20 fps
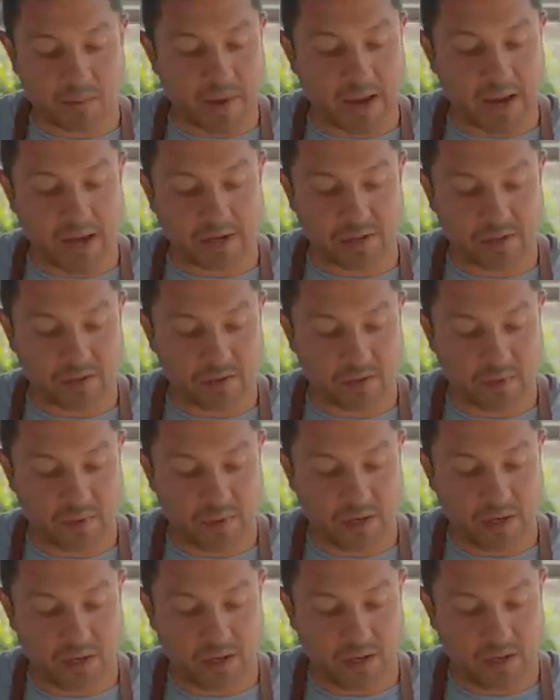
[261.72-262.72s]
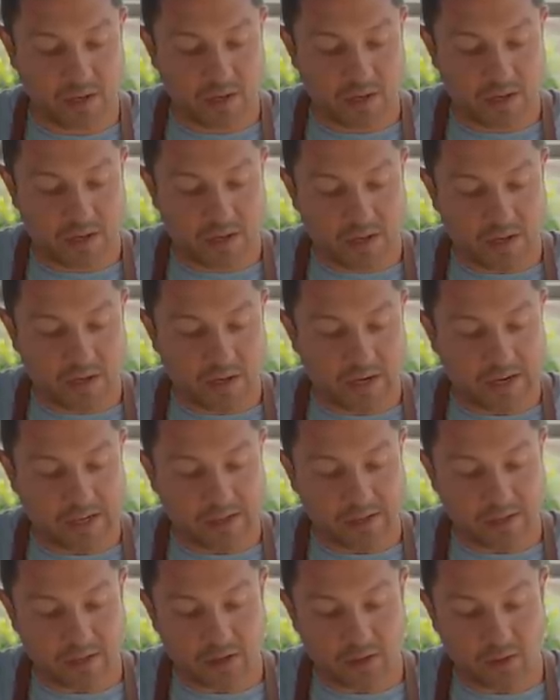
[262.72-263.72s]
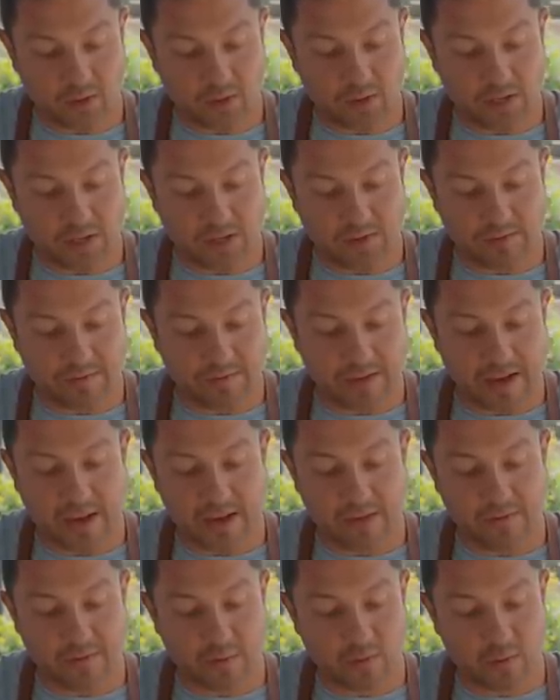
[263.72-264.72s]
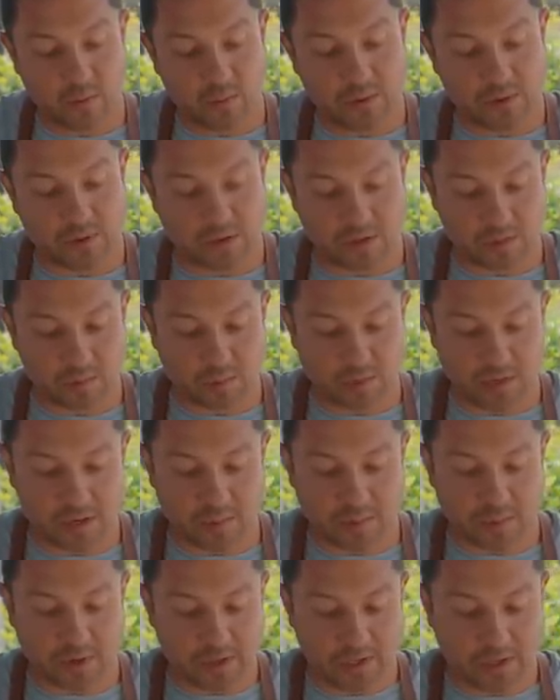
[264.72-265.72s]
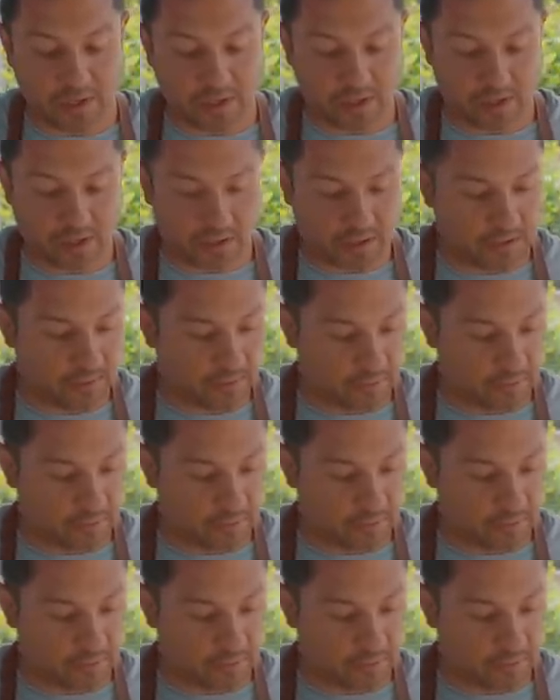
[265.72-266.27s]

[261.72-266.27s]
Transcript: mash. This will be nice and cooling and fatty for when we start to plate up our dish.